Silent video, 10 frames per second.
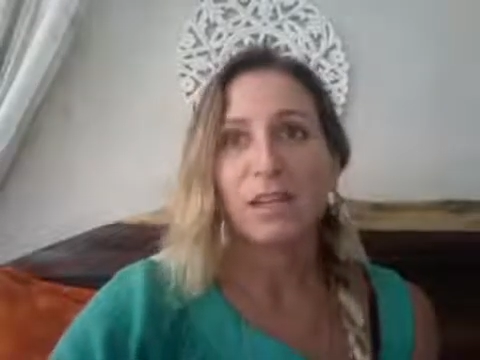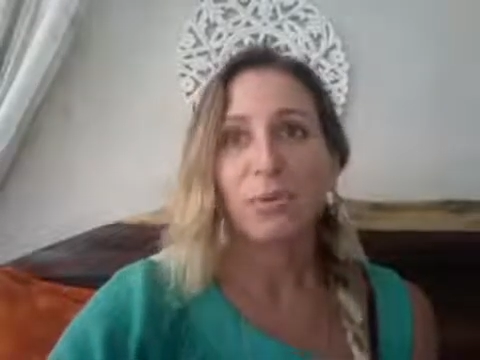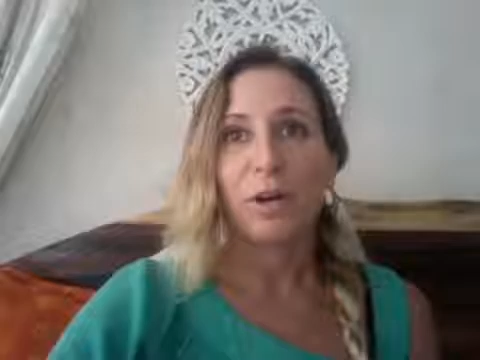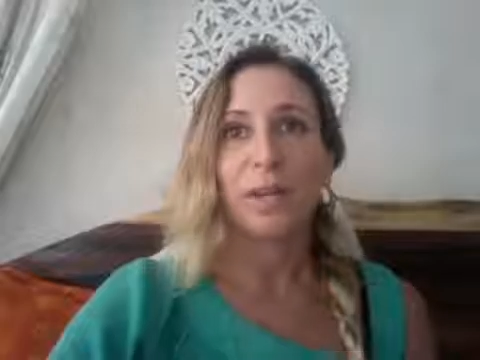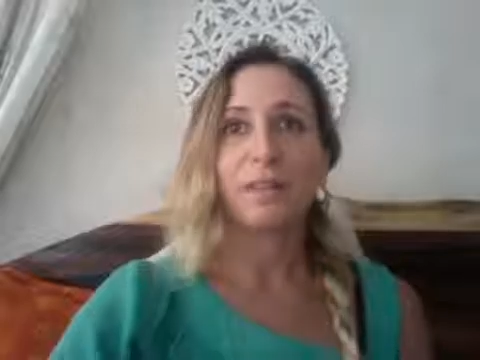
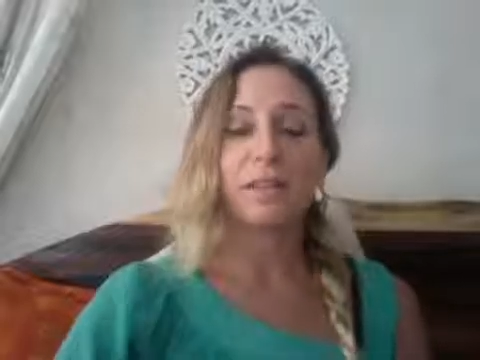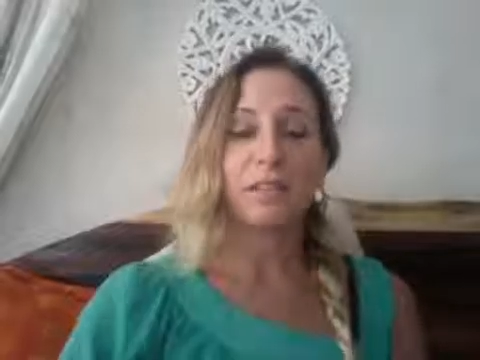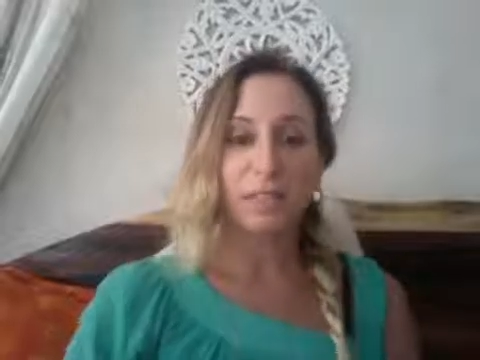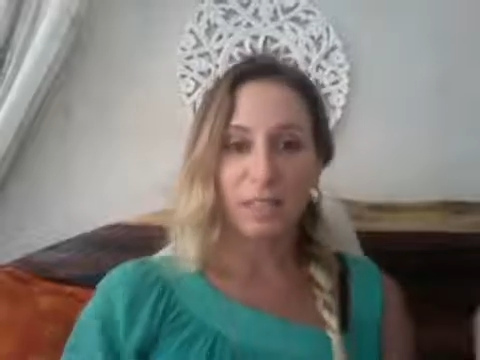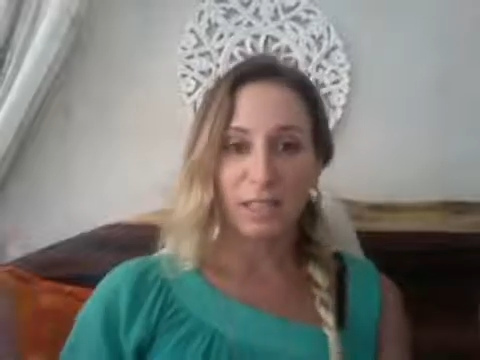We're in
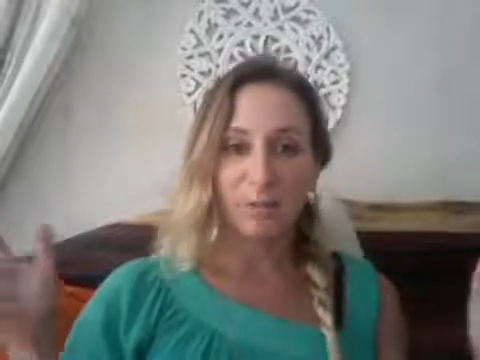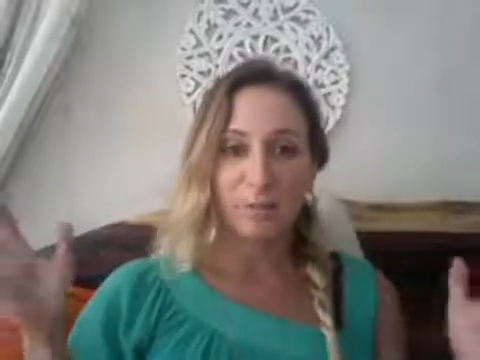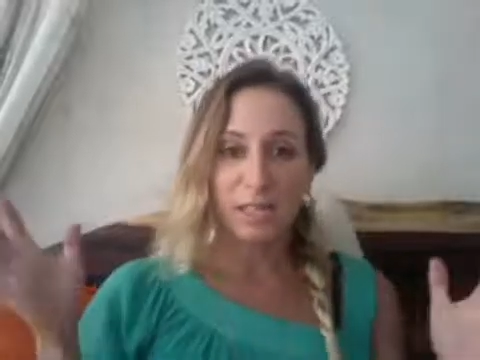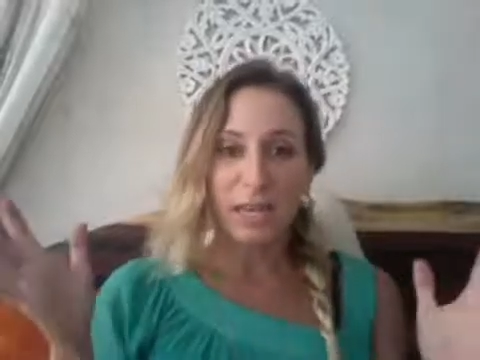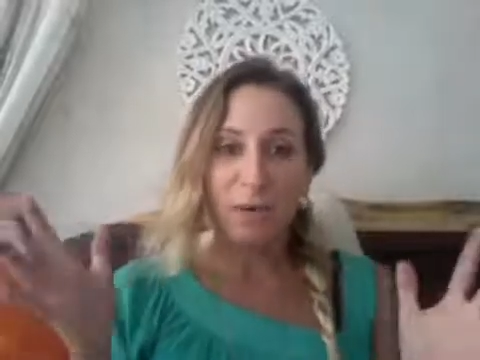the
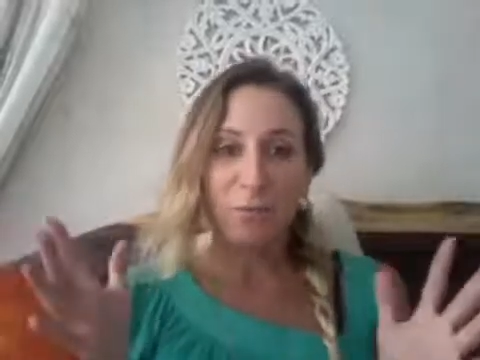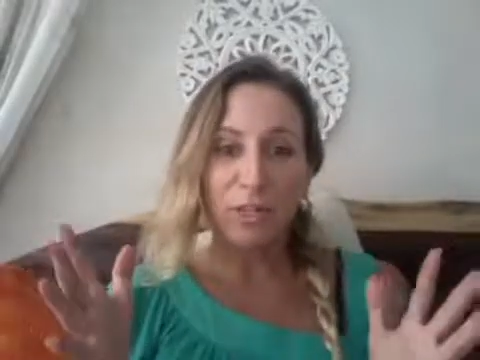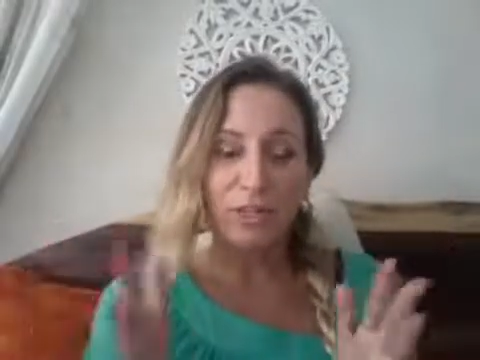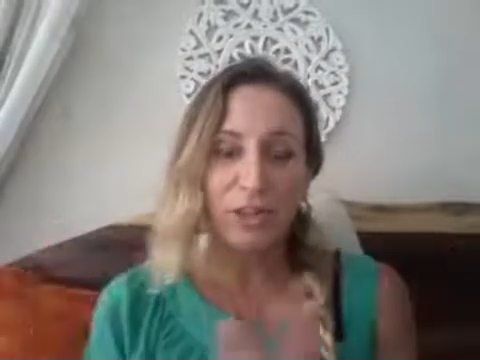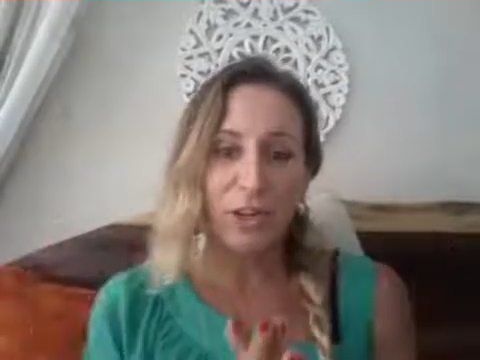eclipse
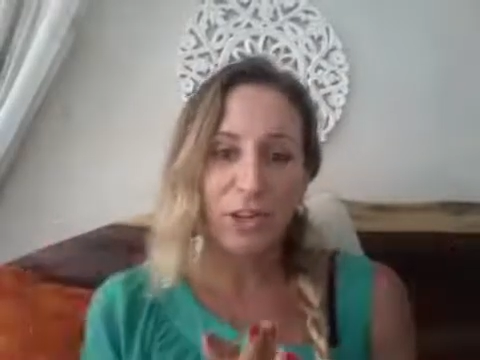sandwich.